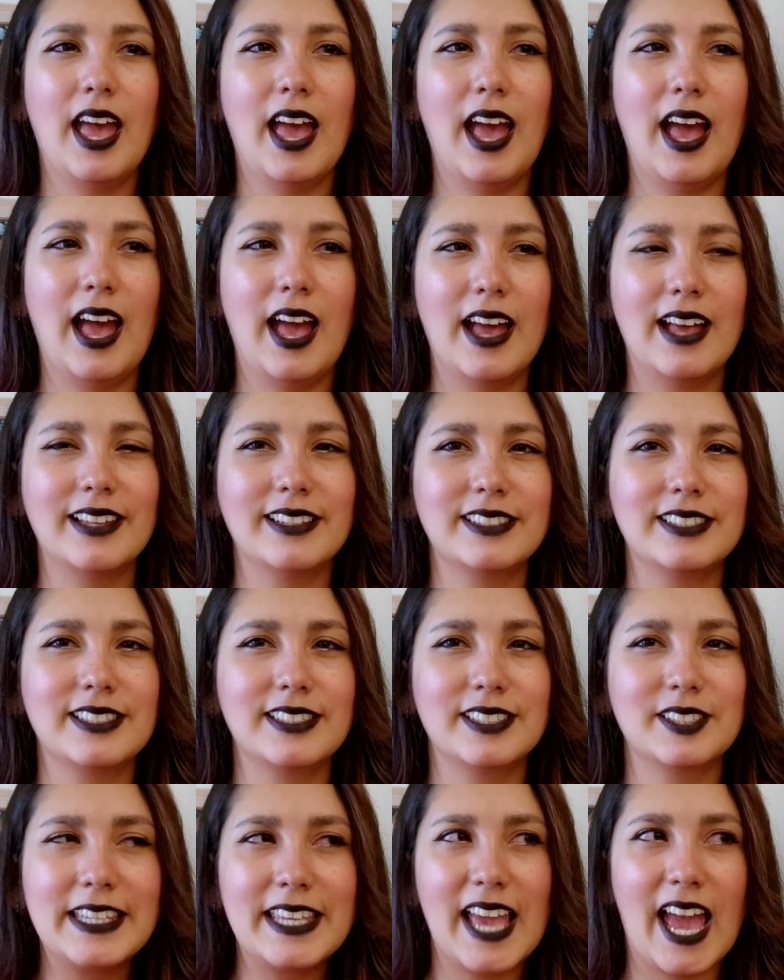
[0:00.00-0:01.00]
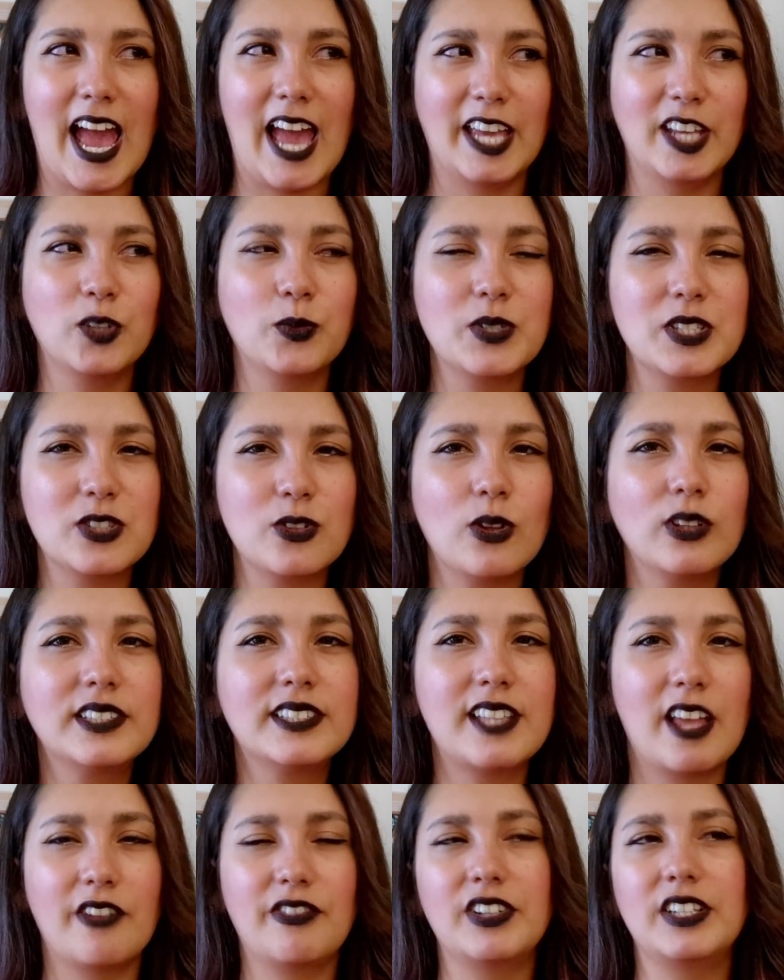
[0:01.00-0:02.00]
And yeah, it was all
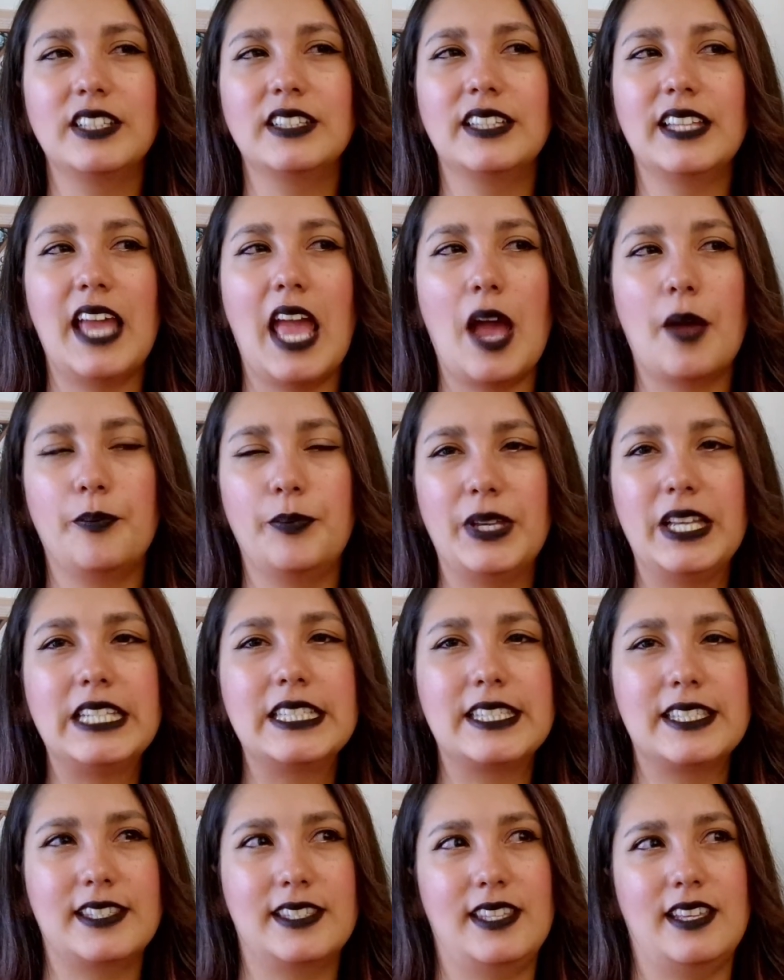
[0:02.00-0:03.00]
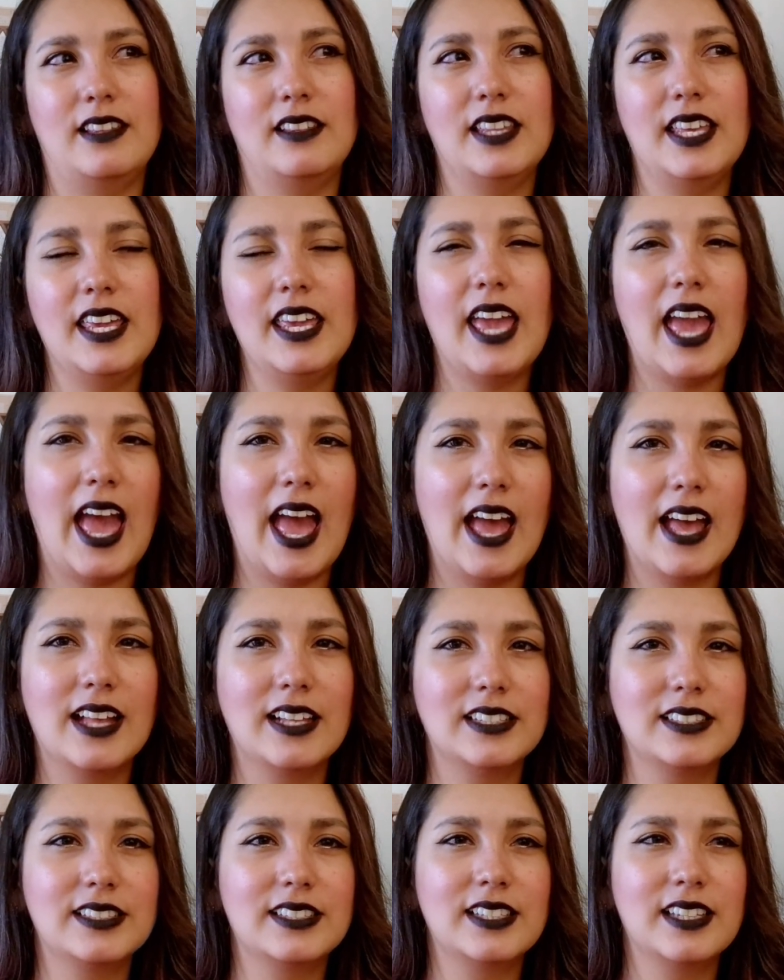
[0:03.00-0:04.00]
definitely a bit silly,
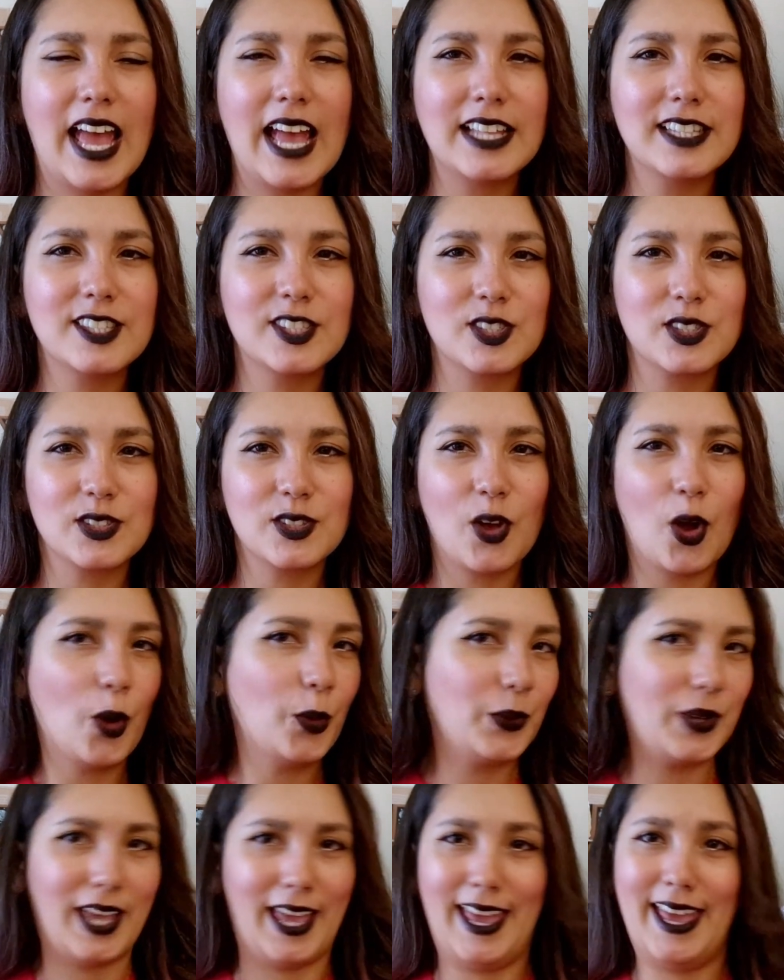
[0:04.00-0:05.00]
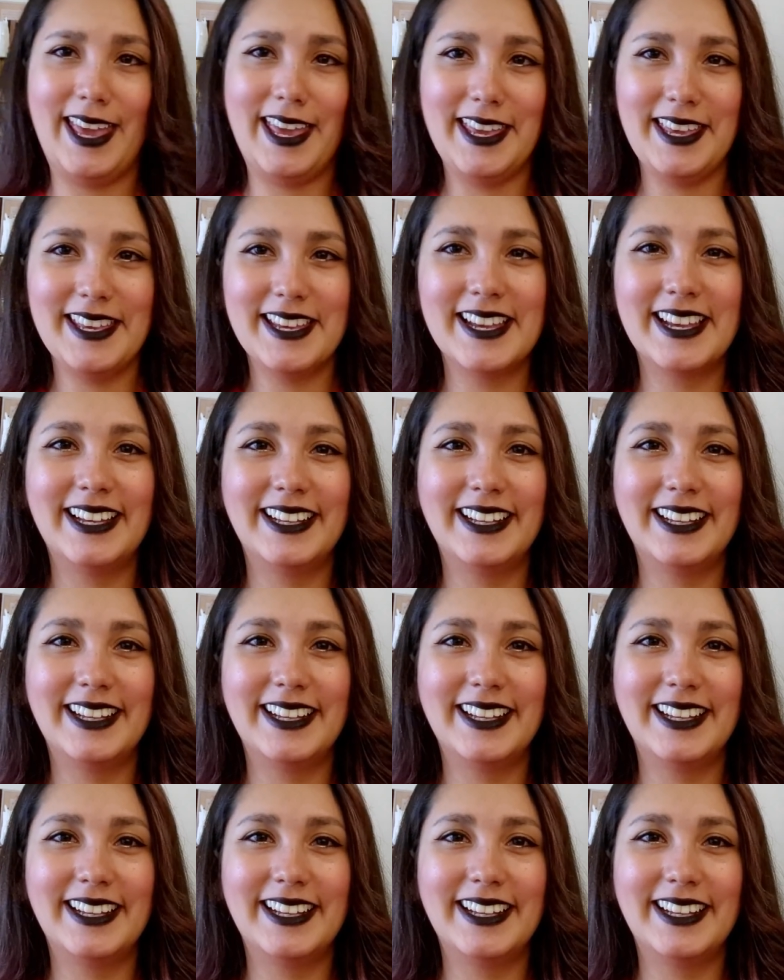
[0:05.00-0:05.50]
and that's okay.